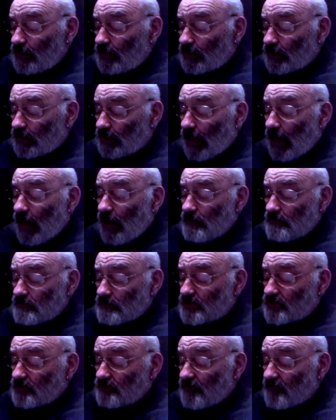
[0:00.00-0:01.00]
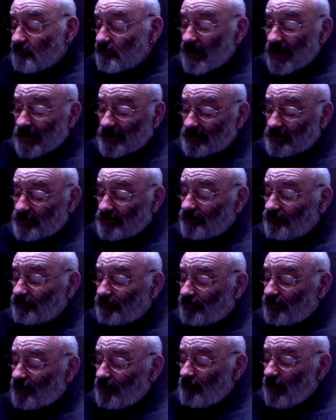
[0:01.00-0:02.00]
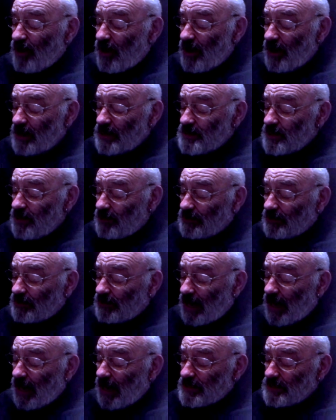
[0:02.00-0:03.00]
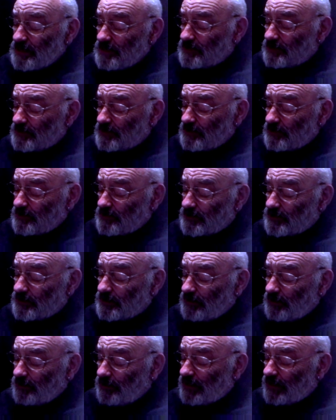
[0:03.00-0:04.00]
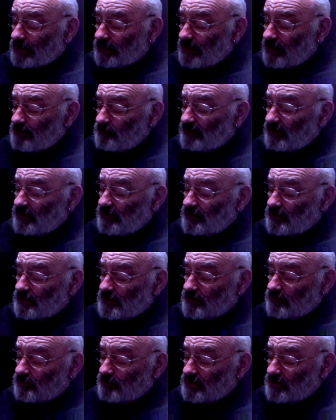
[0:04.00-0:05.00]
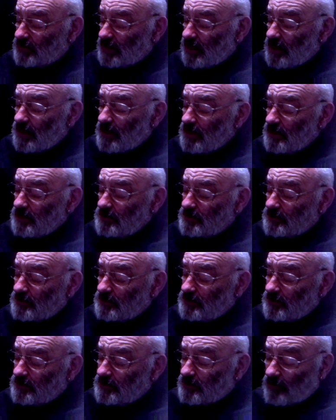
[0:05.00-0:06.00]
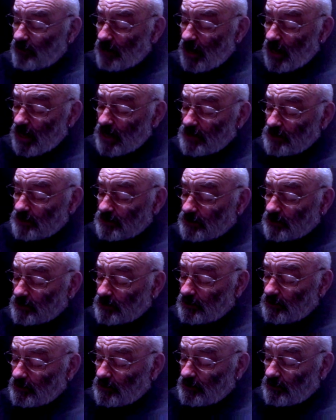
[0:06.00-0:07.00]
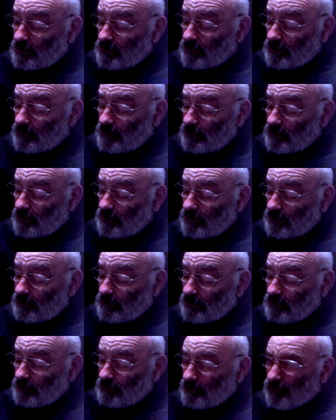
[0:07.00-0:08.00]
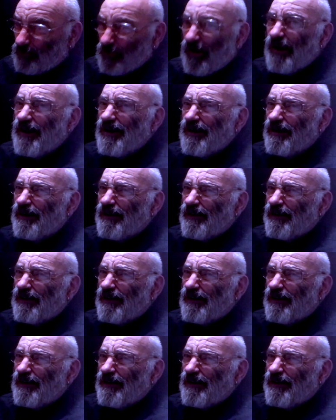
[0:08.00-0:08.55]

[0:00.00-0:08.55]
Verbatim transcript: Clouds of affection from our younger eyes conceal that emptiness which age descries. What?